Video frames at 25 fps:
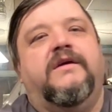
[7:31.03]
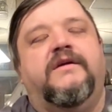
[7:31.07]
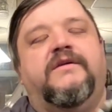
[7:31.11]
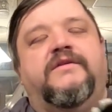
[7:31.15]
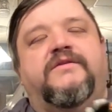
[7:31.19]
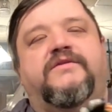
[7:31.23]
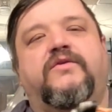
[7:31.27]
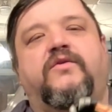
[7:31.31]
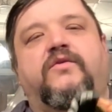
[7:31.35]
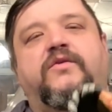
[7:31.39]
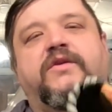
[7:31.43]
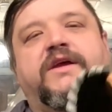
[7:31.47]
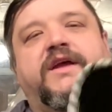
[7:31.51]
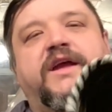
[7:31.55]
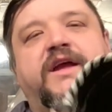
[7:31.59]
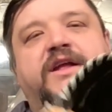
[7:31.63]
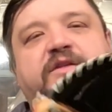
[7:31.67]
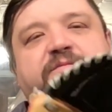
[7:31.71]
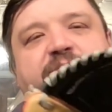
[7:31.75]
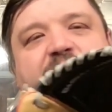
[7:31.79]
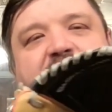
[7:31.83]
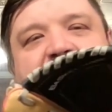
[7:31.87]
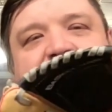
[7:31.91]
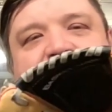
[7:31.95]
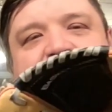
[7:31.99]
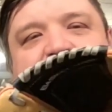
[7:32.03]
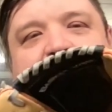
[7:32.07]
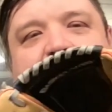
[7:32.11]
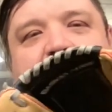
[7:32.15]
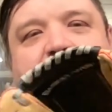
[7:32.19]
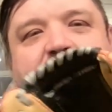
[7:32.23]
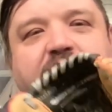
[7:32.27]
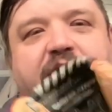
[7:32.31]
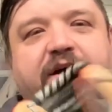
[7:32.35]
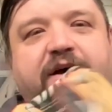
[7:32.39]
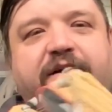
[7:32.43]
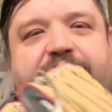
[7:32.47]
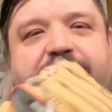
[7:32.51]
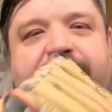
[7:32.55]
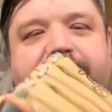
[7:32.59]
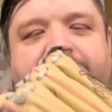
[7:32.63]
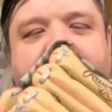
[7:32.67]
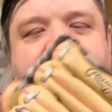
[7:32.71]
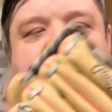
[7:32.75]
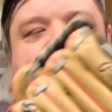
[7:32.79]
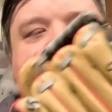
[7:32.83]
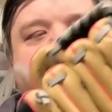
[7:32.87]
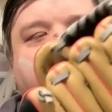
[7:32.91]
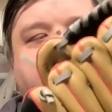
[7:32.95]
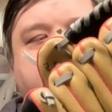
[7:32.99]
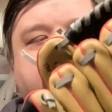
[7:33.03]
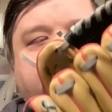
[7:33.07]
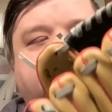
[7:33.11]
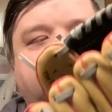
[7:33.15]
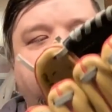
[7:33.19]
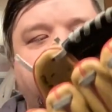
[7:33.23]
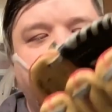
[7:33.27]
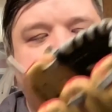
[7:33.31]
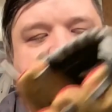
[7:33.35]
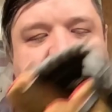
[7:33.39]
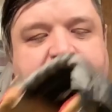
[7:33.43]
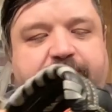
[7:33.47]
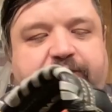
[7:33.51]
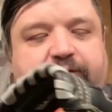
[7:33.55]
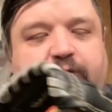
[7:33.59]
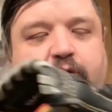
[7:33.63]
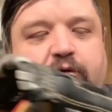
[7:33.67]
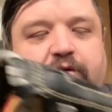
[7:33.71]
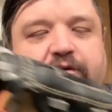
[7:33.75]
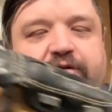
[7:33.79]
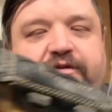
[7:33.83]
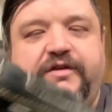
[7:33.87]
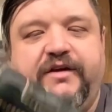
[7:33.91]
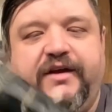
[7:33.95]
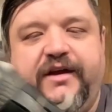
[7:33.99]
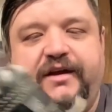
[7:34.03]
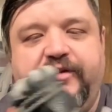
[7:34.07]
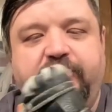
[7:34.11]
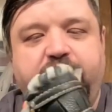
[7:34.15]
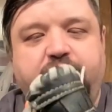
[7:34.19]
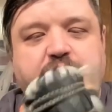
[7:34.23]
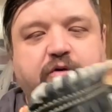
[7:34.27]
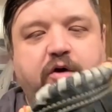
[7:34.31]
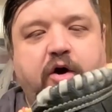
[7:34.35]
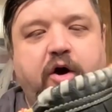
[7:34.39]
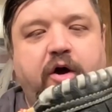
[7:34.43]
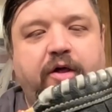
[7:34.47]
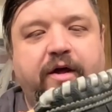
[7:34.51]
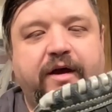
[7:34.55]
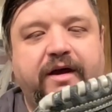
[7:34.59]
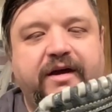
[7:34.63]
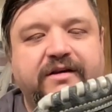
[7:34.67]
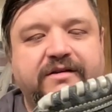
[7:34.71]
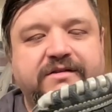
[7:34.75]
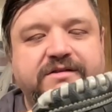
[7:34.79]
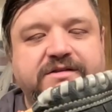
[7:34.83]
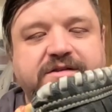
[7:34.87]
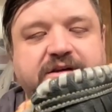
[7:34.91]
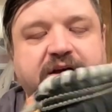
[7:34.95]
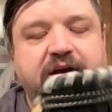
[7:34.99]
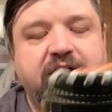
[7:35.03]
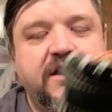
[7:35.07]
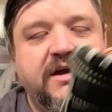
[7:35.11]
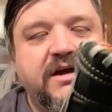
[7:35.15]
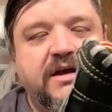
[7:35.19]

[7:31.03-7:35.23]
Sold a kid's baseball glove, $4.04, Rawlings.